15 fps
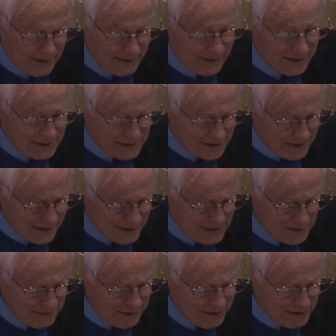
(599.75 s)
It is not
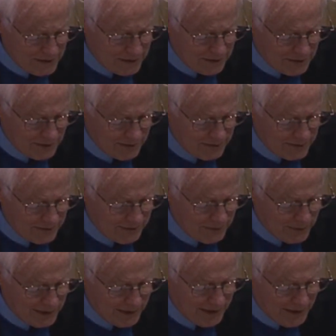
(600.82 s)
speech in terms of
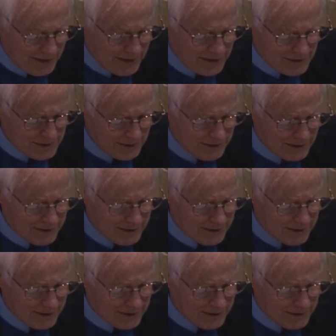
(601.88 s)
what any strict